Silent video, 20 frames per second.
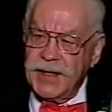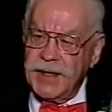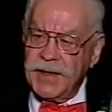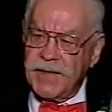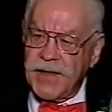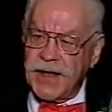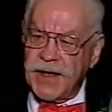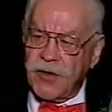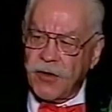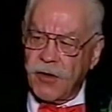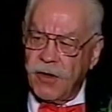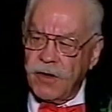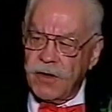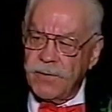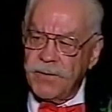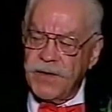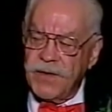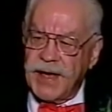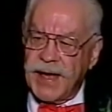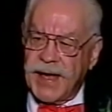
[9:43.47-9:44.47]
They call
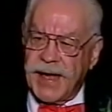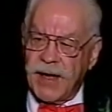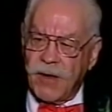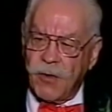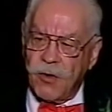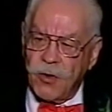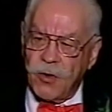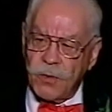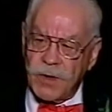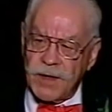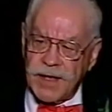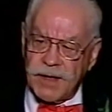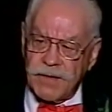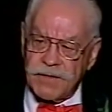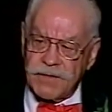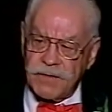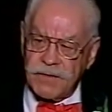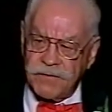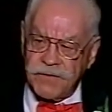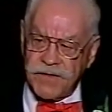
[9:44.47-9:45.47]
him the owl
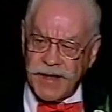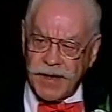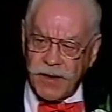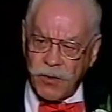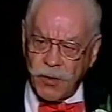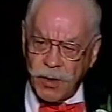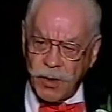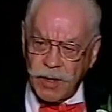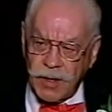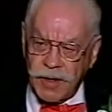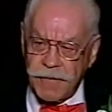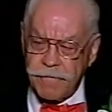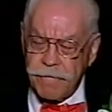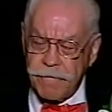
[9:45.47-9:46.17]
without the vowel.